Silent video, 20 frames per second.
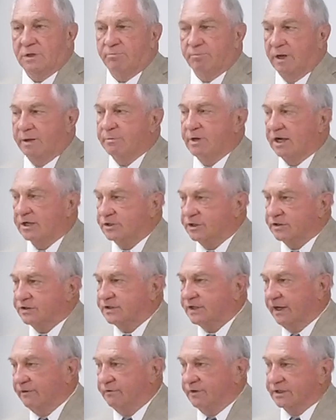Maybe I should
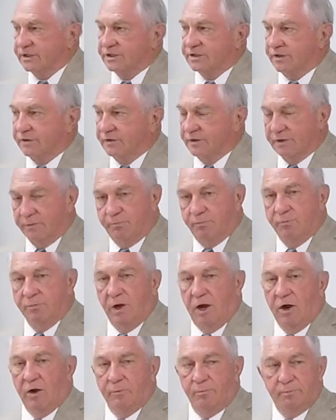say this to the,
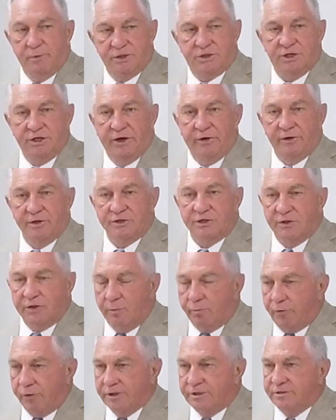our missionaries and the
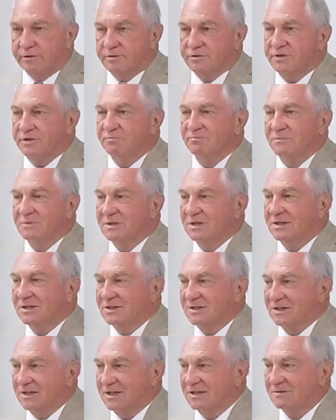preachers.
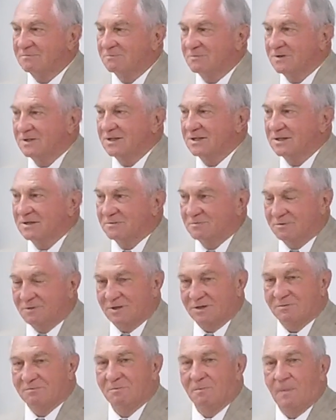
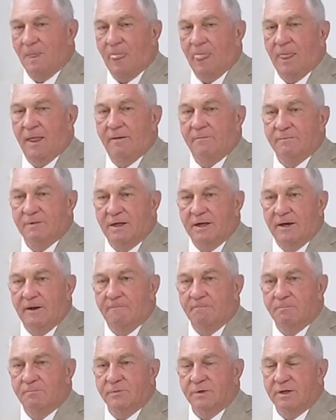
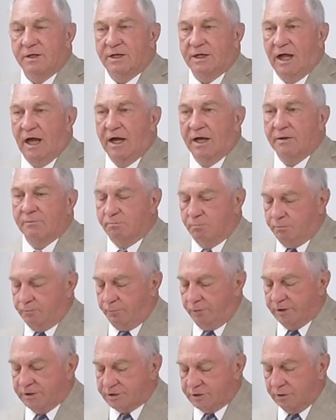um, I
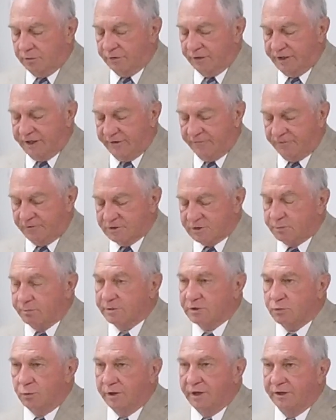preached on the difference
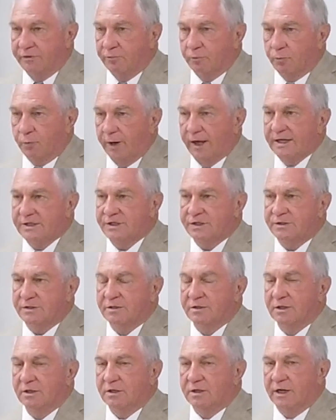between
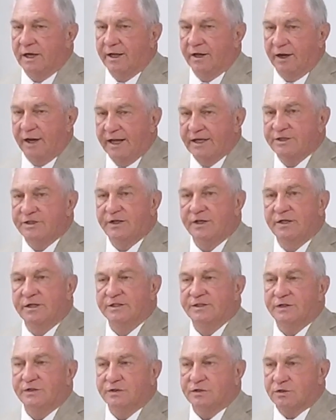rest and
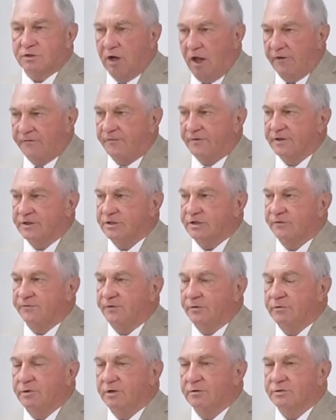laziness and slothfulness a
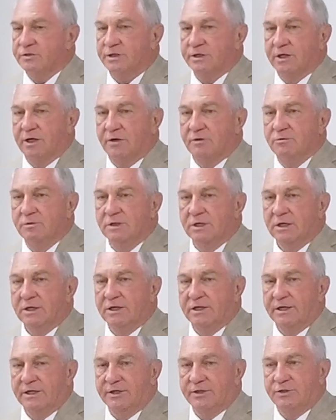few years ago.
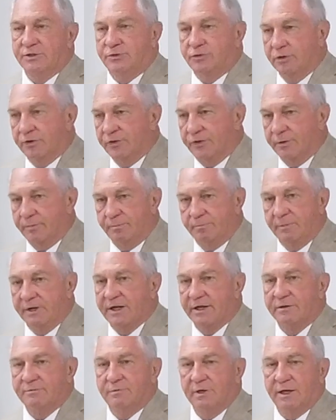And two of the
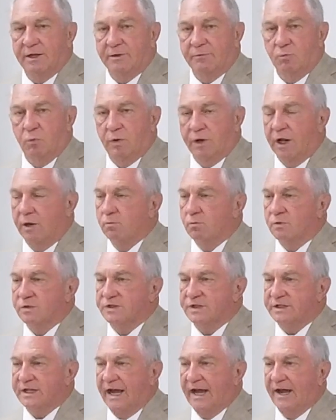men, and one of them
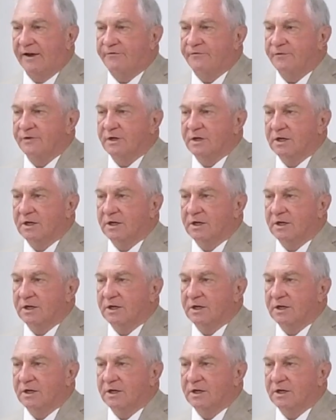was staff,